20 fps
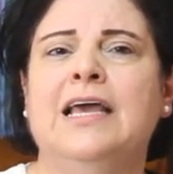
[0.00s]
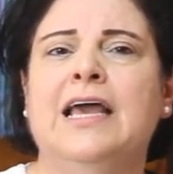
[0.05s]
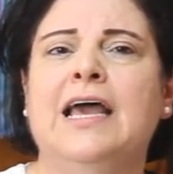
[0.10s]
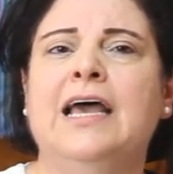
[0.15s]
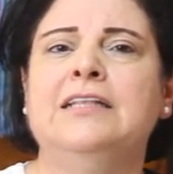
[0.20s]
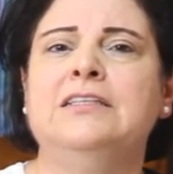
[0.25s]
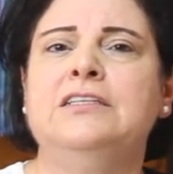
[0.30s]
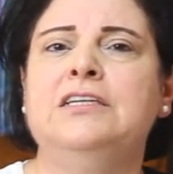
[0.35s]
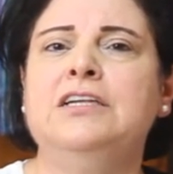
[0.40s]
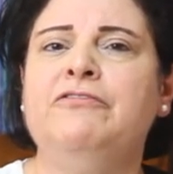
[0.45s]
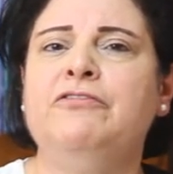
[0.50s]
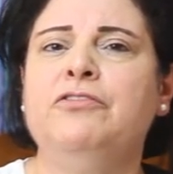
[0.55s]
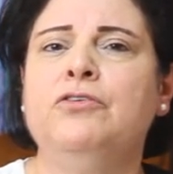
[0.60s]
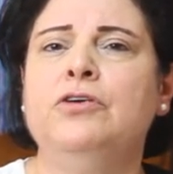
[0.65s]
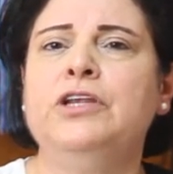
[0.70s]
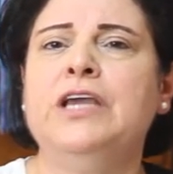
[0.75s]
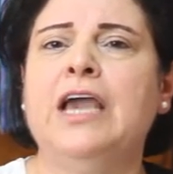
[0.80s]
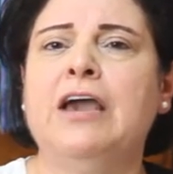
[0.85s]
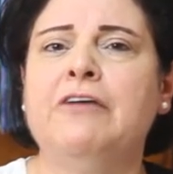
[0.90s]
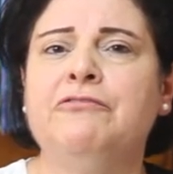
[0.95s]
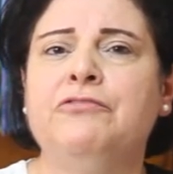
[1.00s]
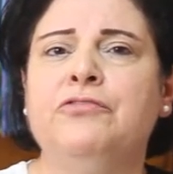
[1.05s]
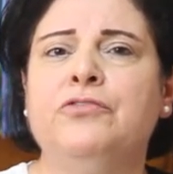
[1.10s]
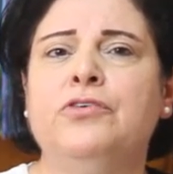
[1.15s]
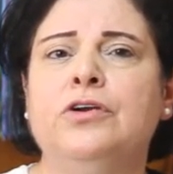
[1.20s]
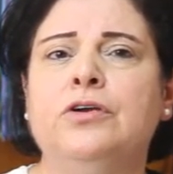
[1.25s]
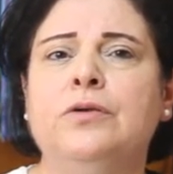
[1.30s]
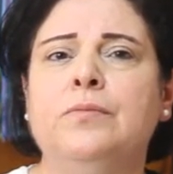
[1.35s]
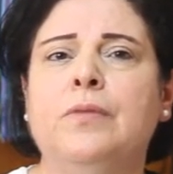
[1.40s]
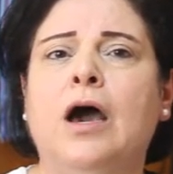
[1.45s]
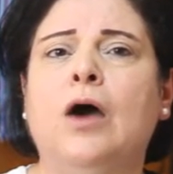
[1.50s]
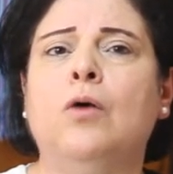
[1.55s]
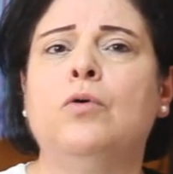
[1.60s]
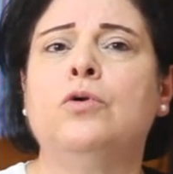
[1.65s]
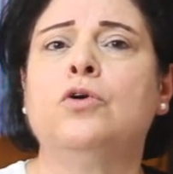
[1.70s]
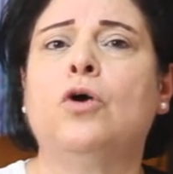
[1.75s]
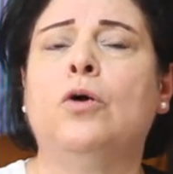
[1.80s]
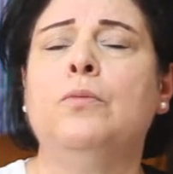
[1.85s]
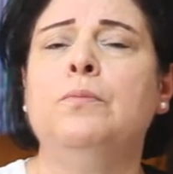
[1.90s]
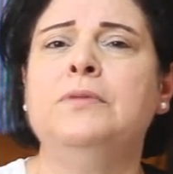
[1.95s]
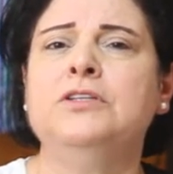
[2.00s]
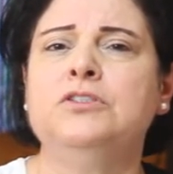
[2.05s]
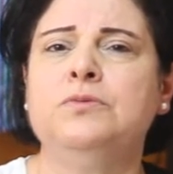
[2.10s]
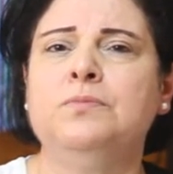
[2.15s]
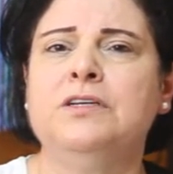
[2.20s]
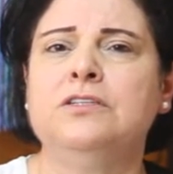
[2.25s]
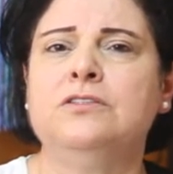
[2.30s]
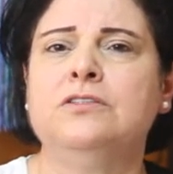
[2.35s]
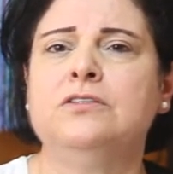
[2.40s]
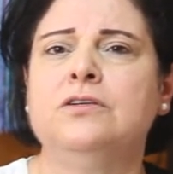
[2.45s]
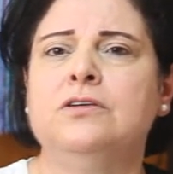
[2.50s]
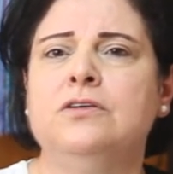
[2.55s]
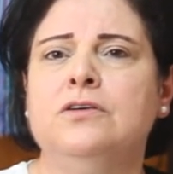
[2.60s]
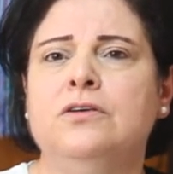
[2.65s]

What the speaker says: and reaffirm our commitment